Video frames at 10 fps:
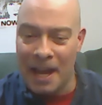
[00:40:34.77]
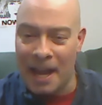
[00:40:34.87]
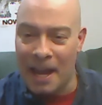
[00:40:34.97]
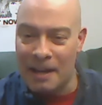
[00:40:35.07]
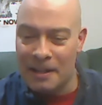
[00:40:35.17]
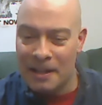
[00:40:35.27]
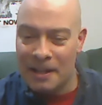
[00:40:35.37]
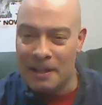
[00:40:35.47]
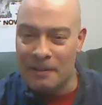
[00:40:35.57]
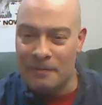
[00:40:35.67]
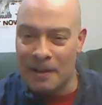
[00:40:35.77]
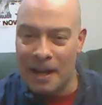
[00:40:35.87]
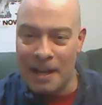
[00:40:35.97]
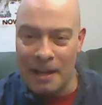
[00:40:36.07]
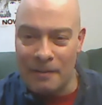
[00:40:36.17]
And if
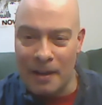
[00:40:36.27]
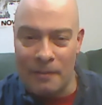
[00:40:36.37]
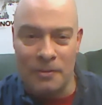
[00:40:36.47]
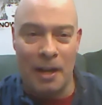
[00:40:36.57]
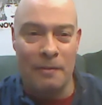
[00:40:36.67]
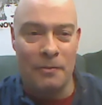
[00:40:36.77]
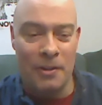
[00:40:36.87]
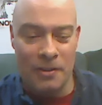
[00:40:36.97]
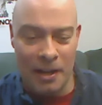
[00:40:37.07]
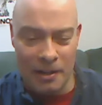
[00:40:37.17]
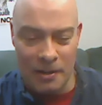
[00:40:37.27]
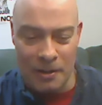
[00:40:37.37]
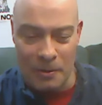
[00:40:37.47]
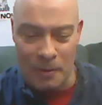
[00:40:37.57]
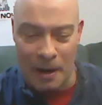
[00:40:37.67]
I have time for a second
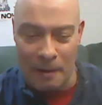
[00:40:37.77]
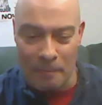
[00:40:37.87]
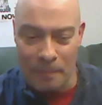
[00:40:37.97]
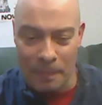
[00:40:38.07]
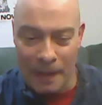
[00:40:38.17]
new one,